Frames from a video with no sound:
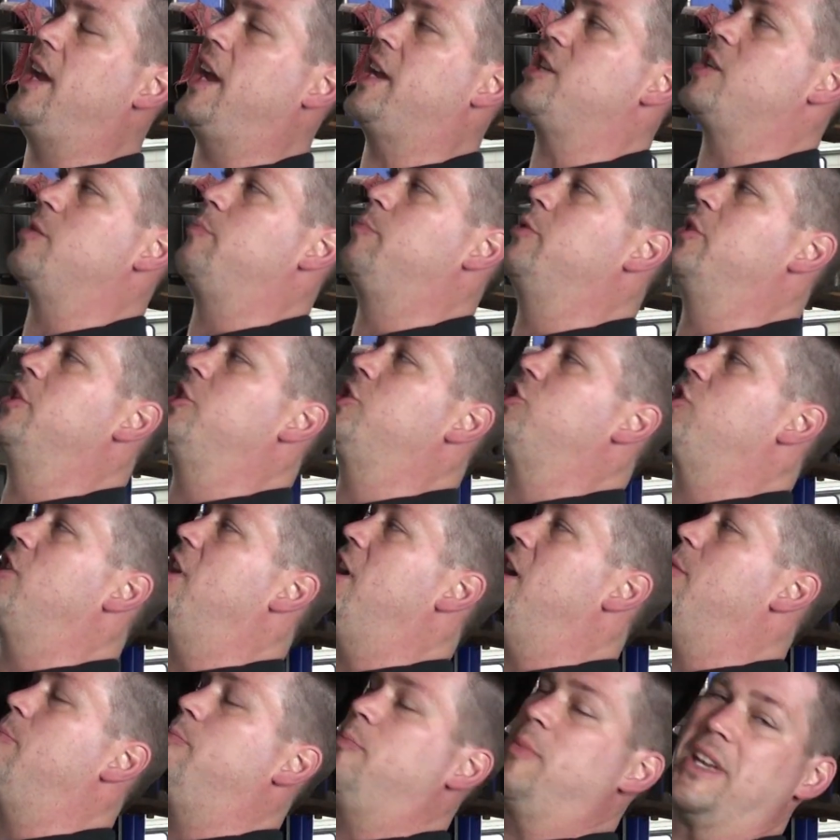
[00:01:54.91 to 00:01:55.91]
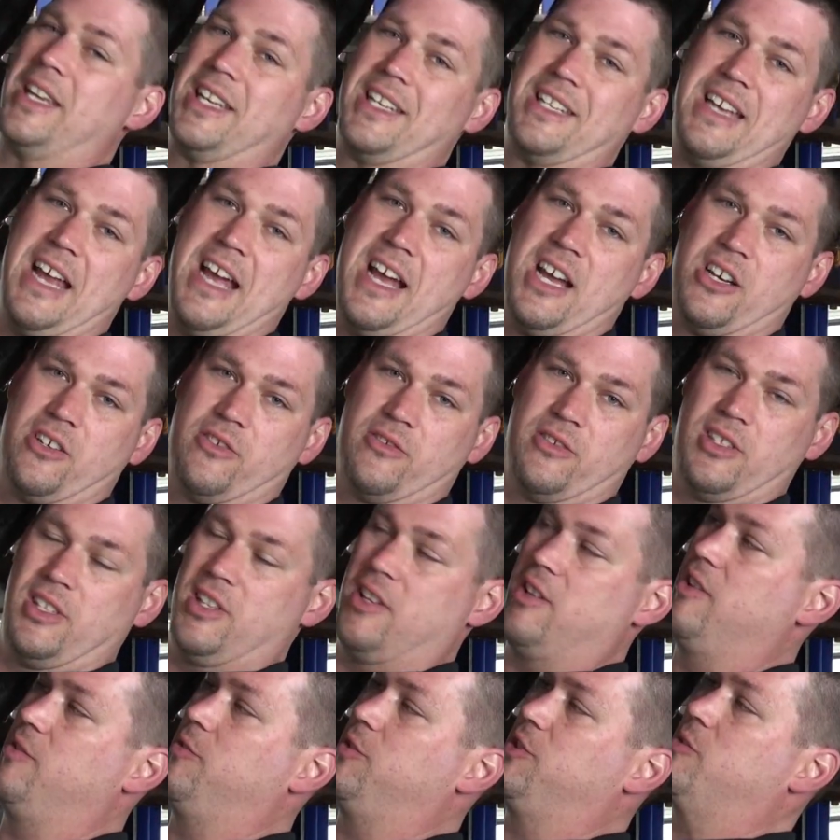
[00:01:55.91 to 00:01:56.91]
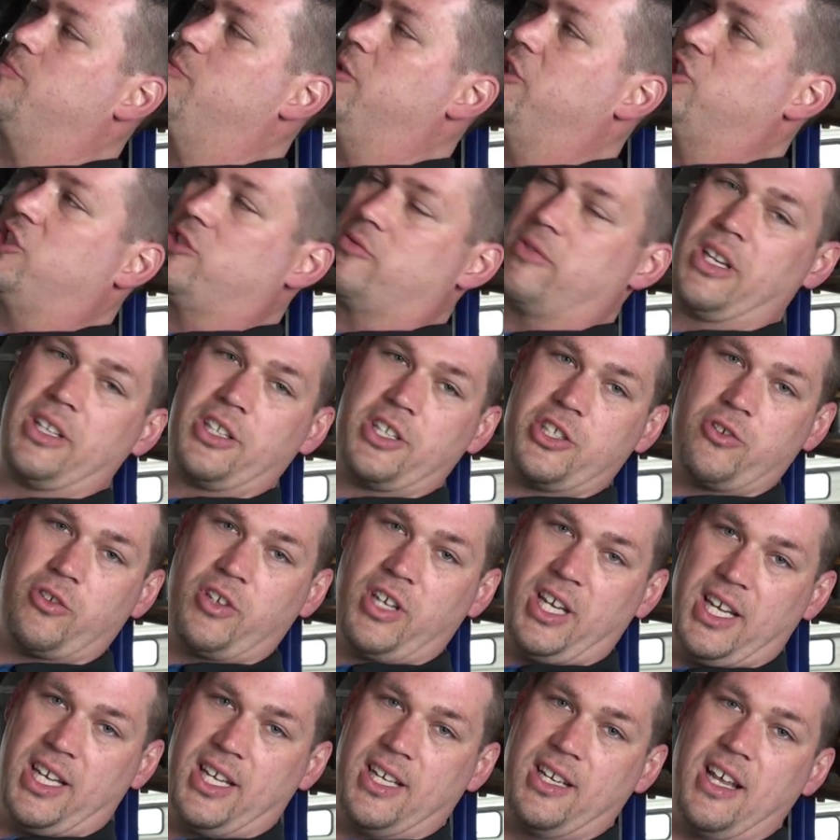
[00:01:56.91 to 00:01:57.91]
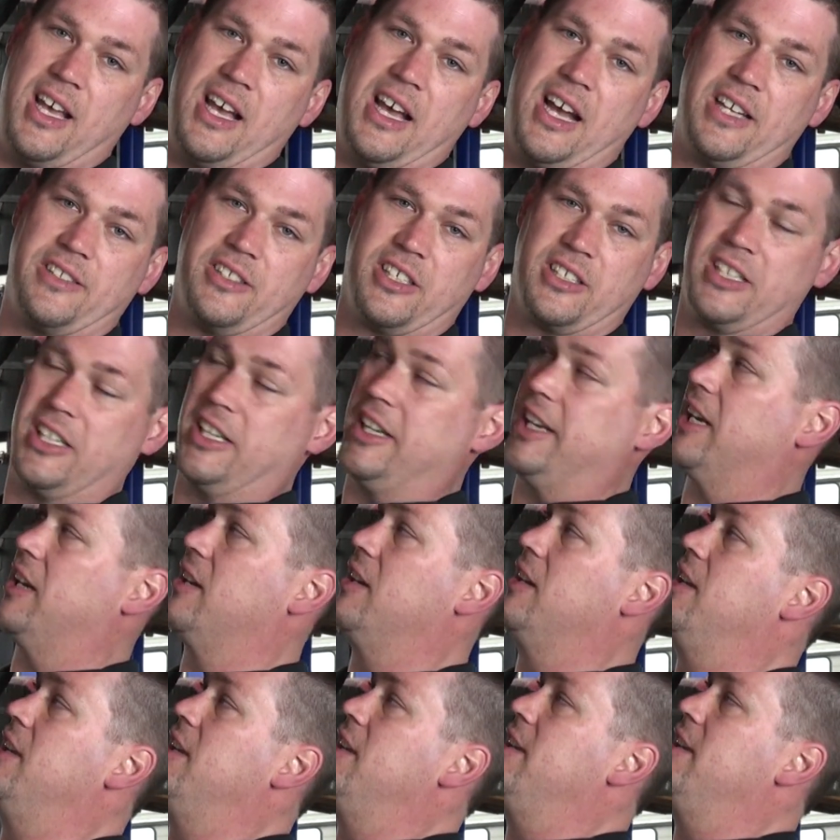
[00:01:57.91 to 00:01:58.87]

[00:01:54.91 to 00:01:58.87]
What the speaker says: and you push up and down with as much strength as you can on the tire.